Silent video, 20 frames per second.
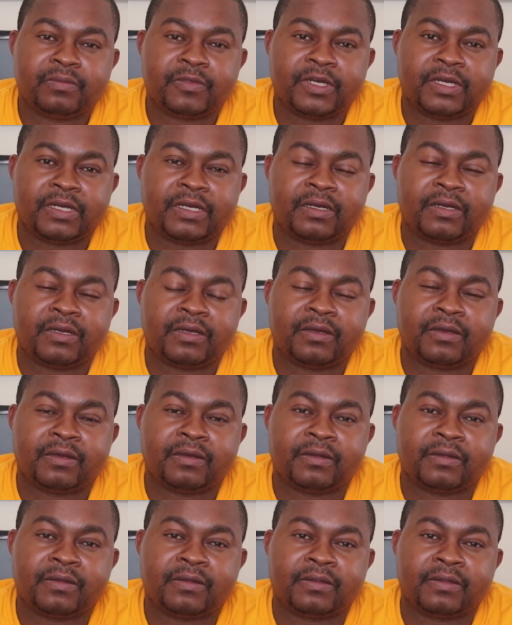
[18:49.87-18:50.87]

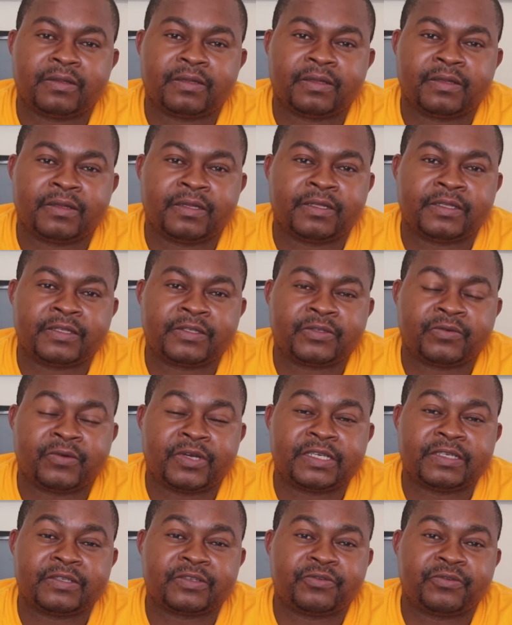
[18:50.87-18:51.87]
There's
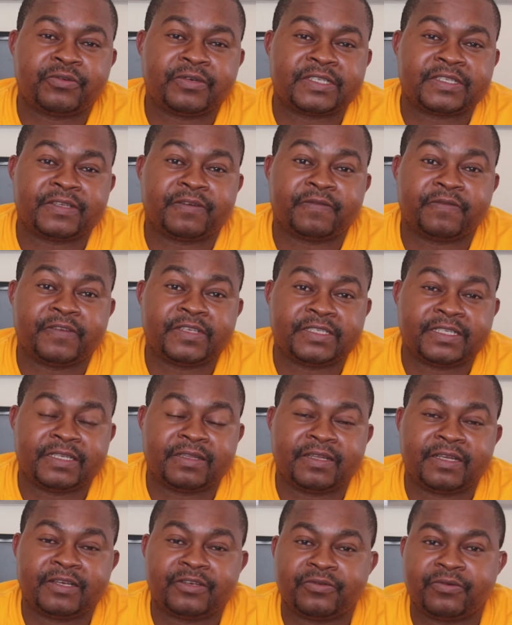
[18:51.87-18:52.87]
what is called sulfation
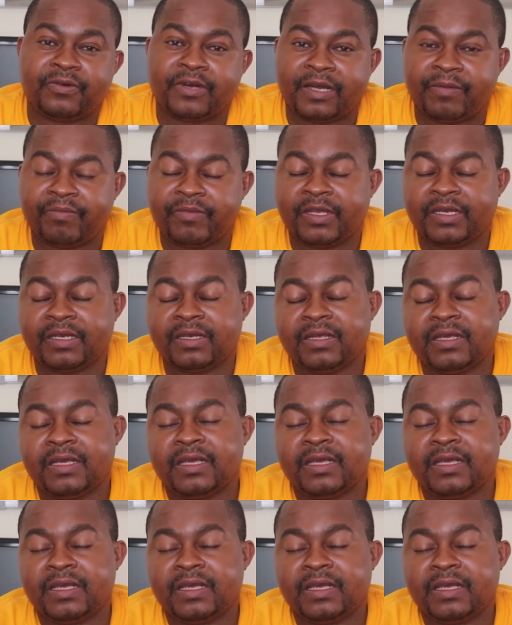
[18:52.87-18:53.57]
that will happen,